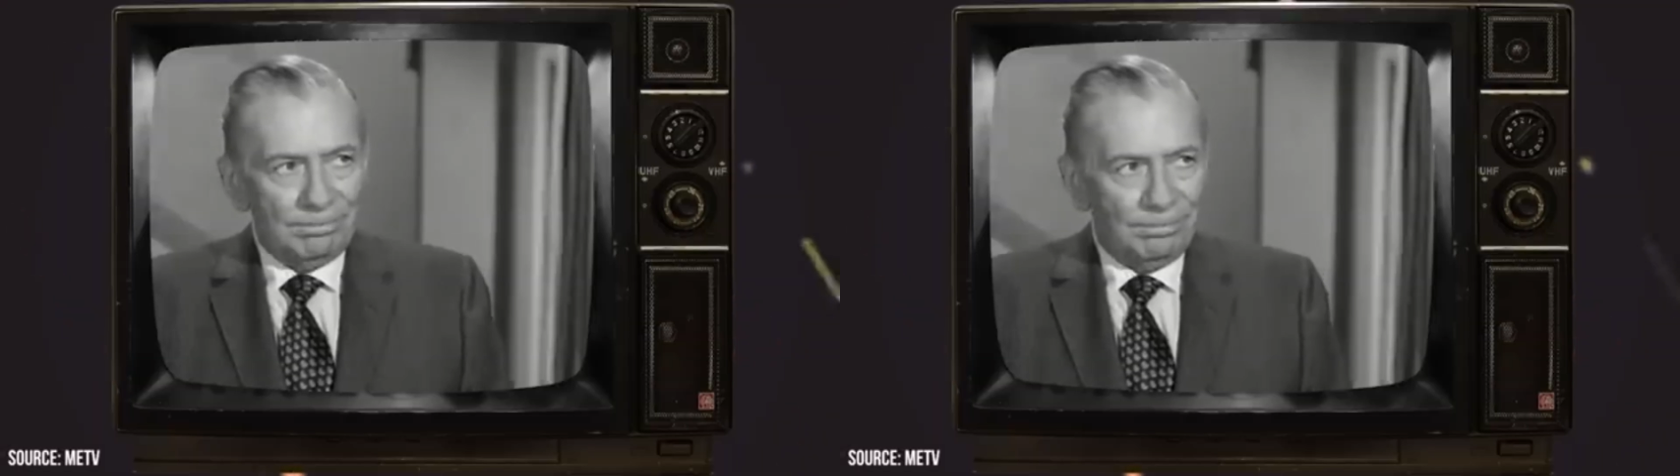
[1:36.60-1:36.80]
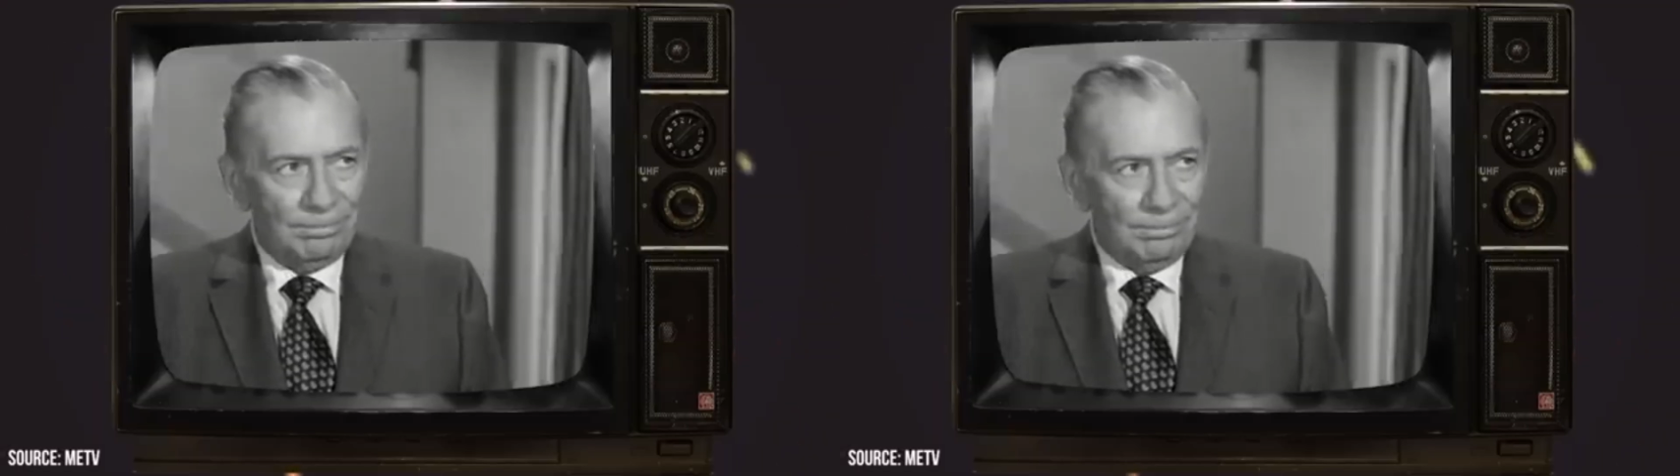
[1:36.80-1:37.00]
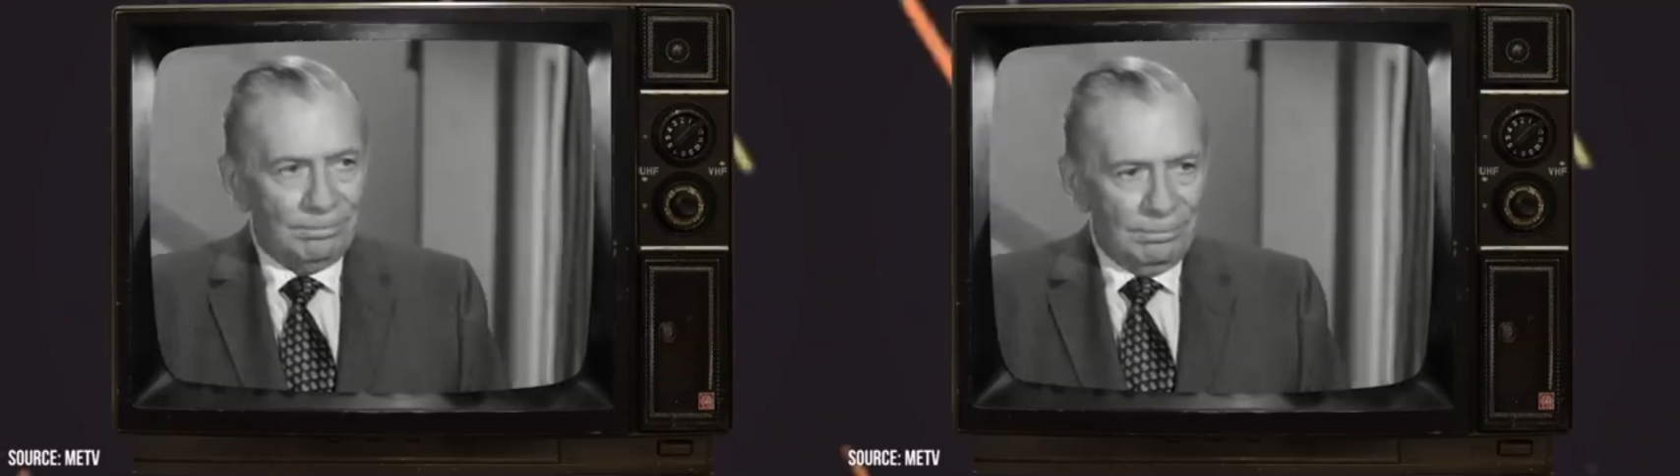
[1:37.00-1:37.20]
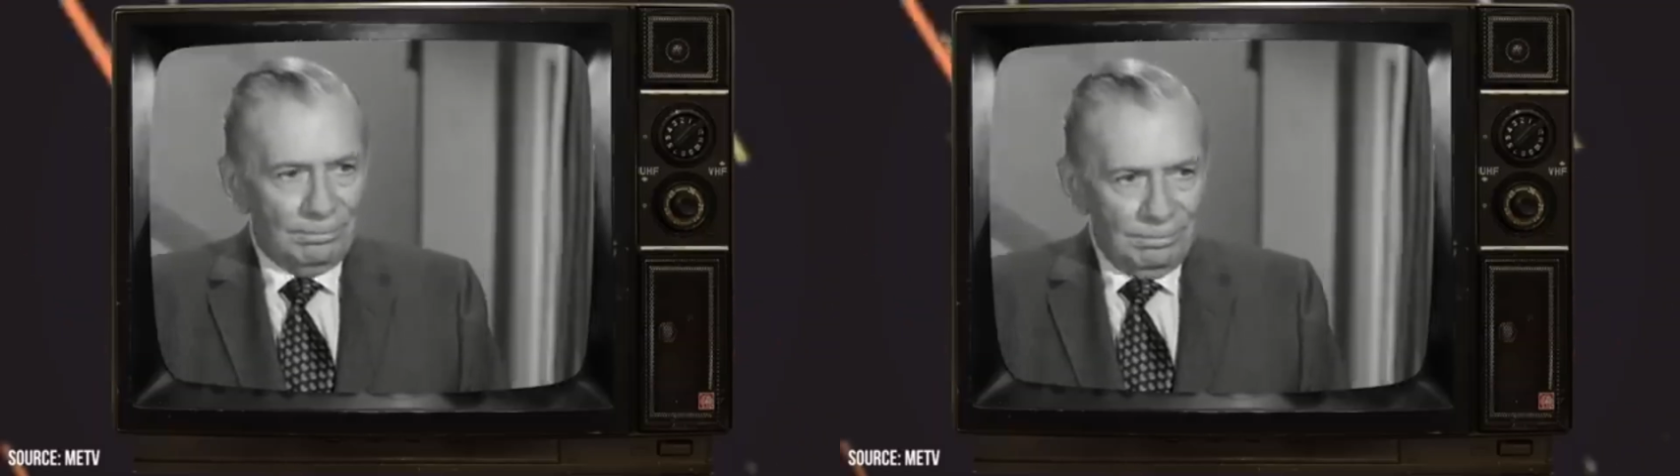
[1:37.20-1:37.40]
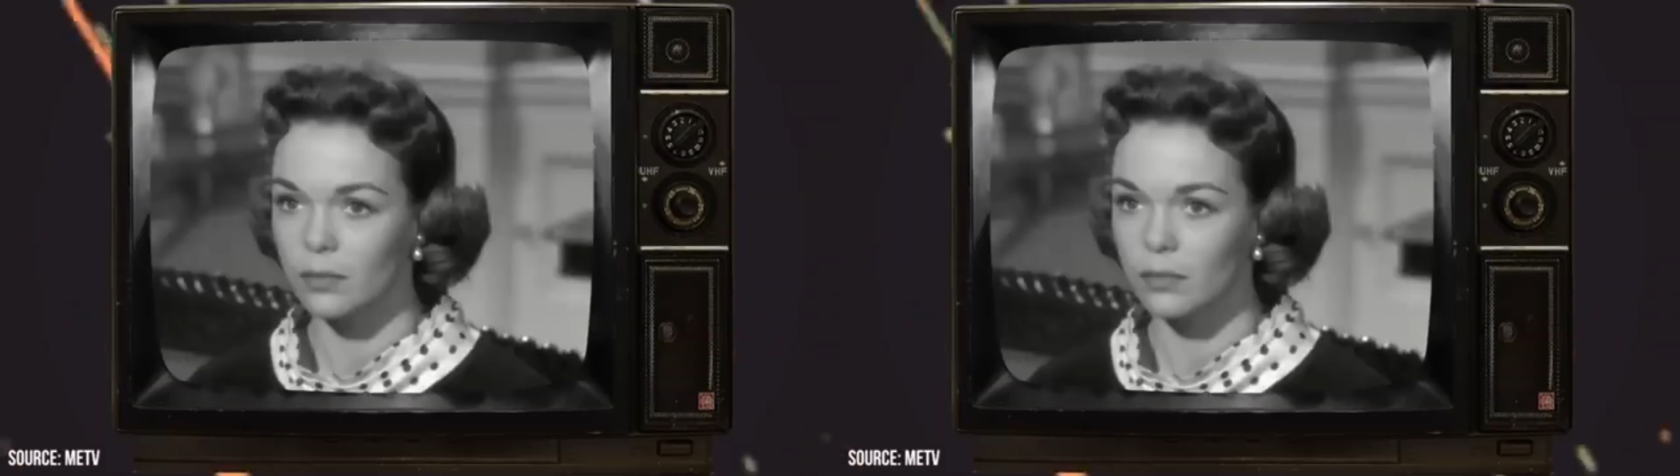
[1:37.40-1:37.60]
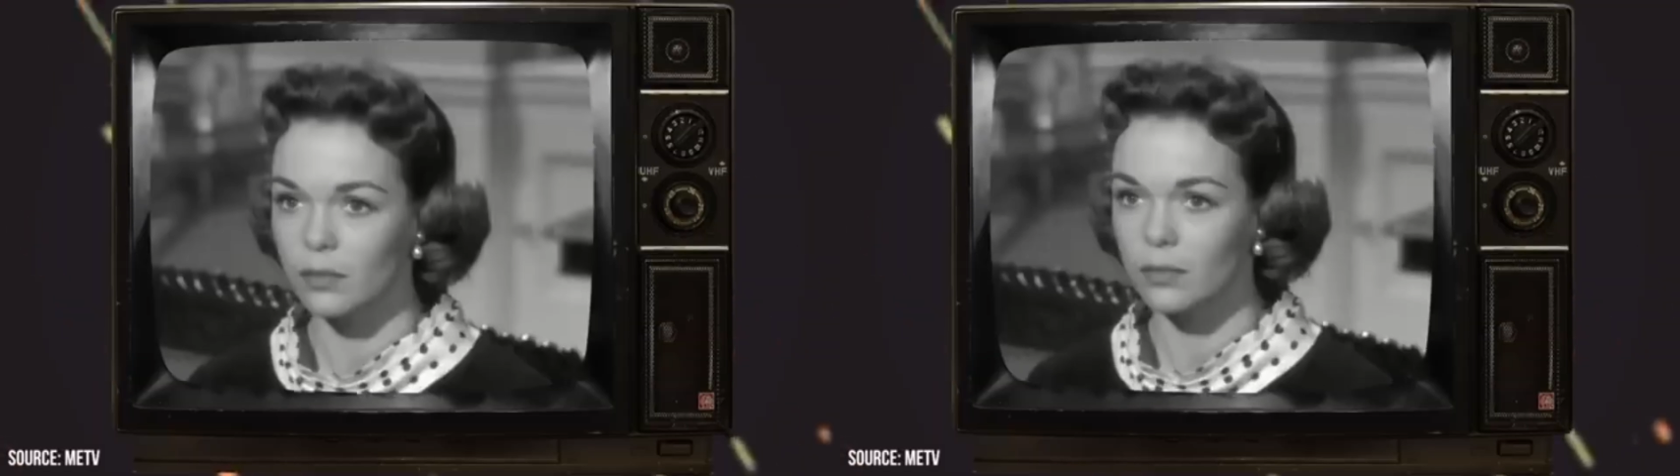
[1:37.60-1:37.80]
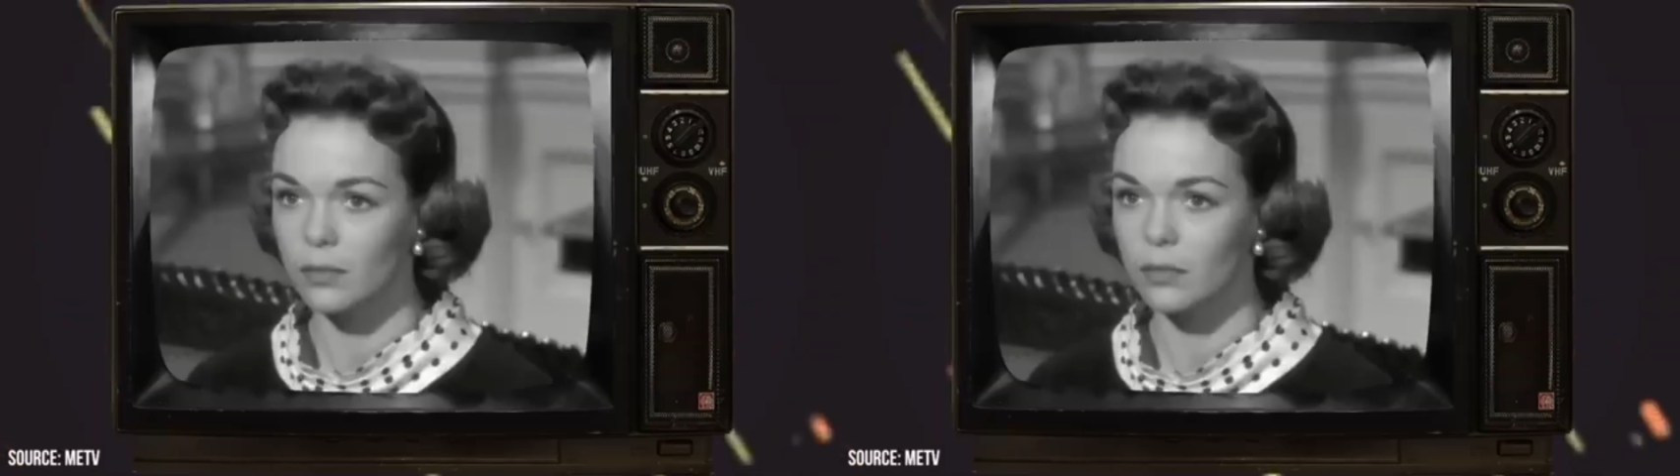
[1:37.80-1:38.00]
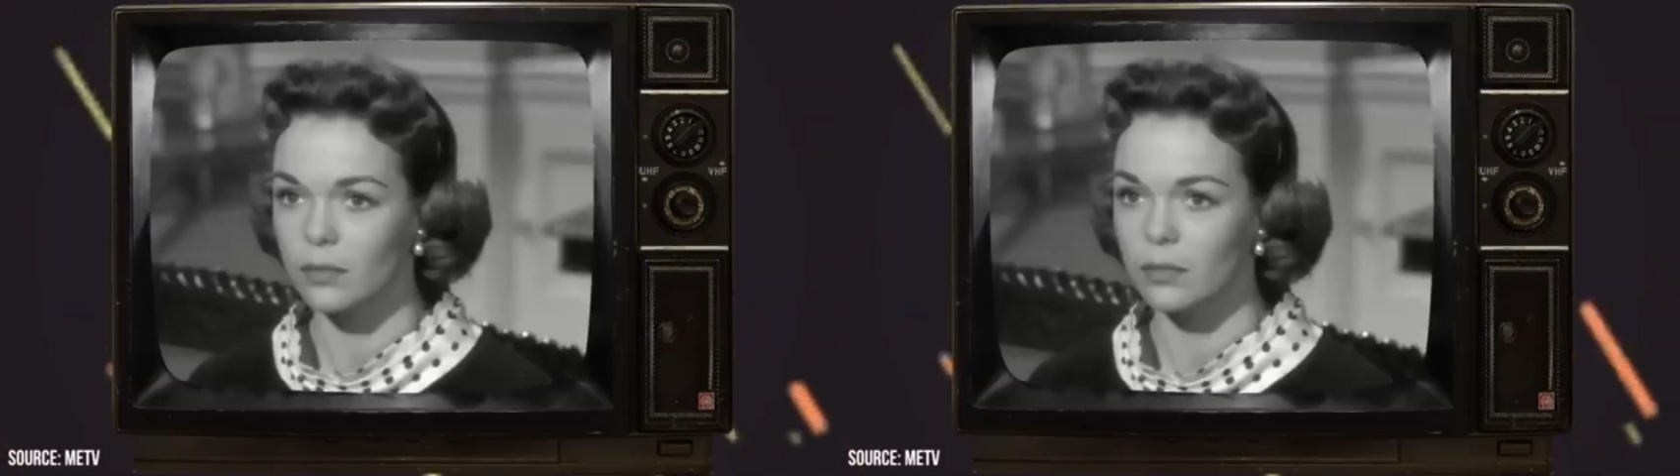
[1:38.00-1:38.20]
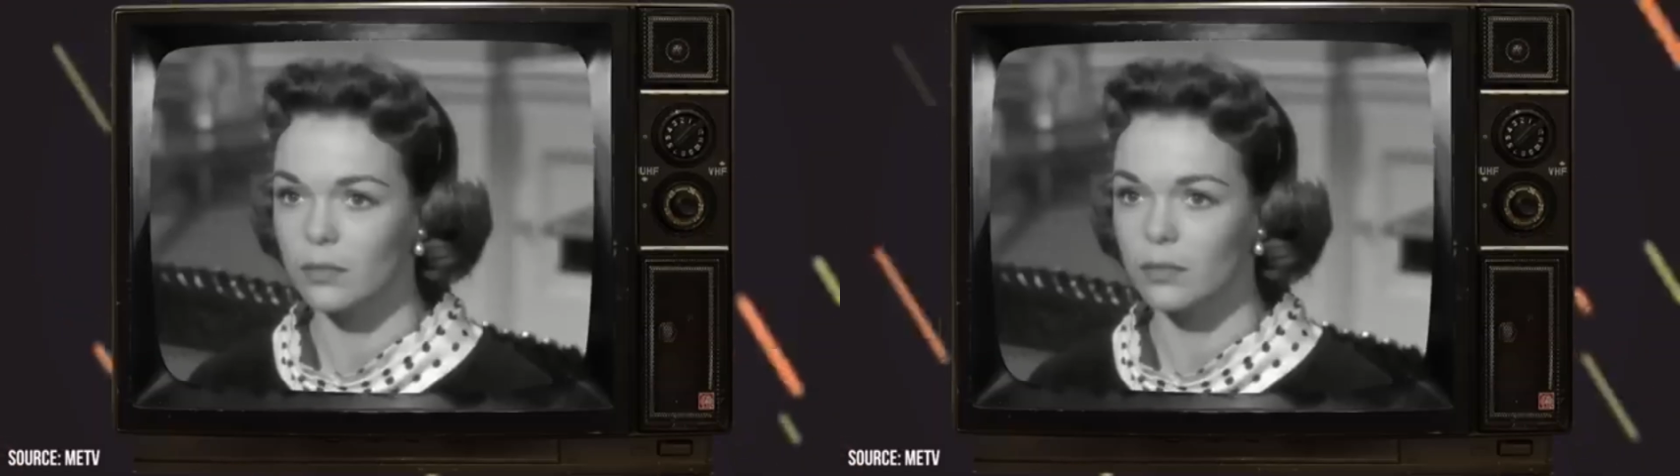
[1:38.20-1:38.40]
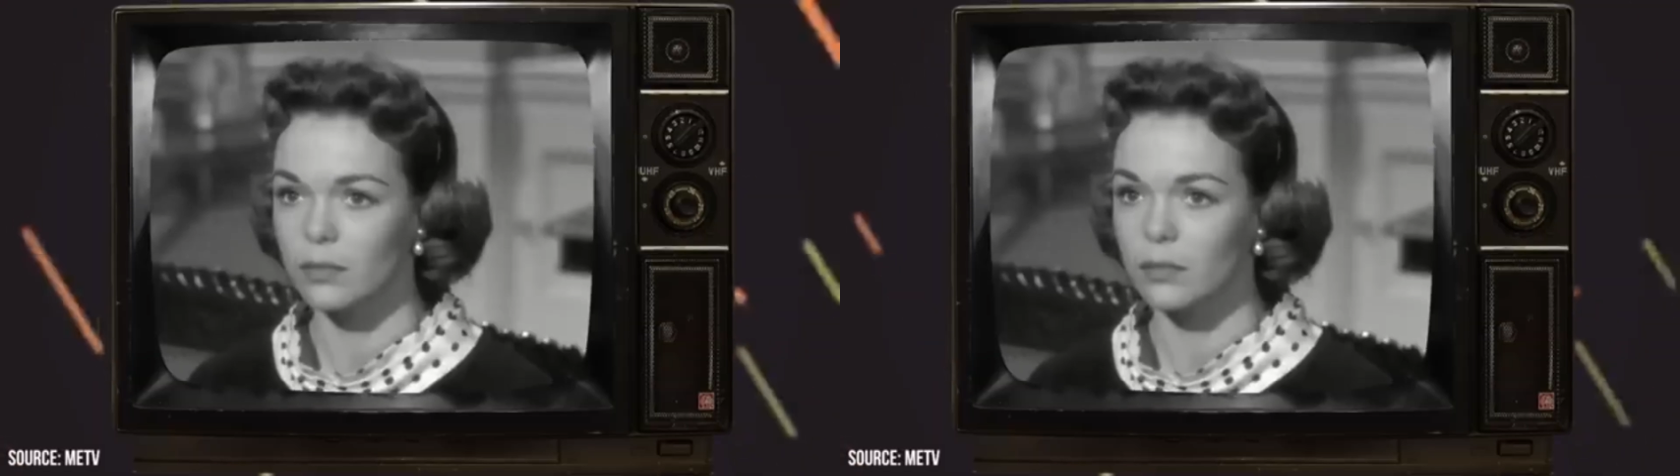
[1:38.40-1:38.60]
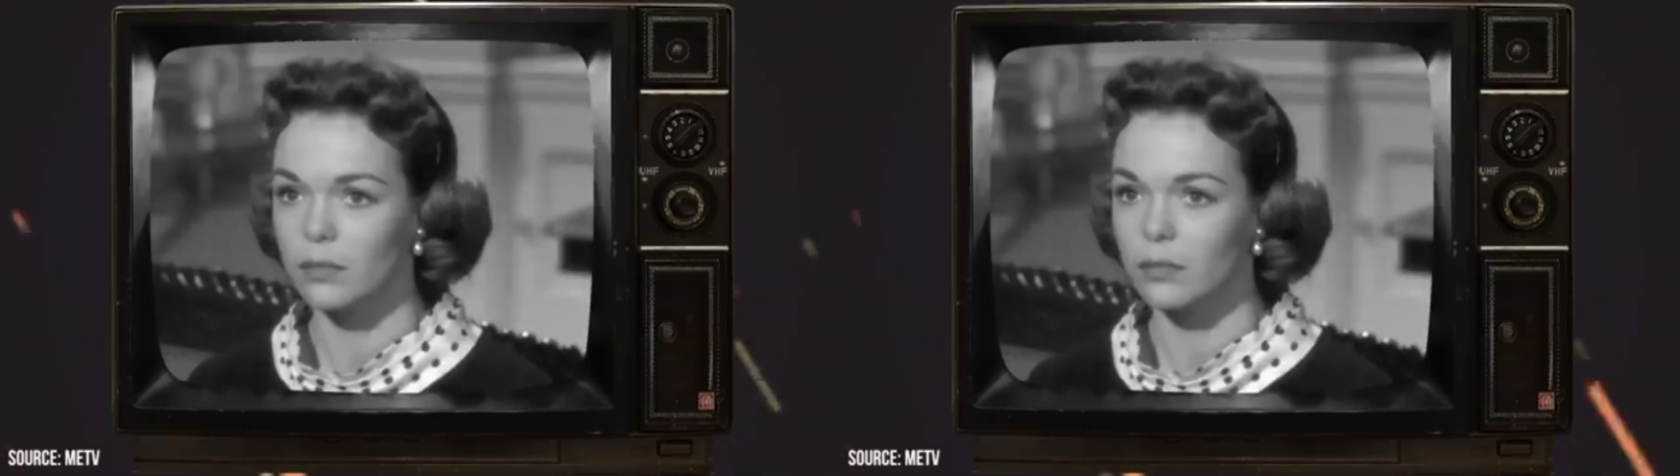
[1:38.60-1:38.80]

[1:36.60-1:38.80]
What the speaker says: The television series Perry Mason,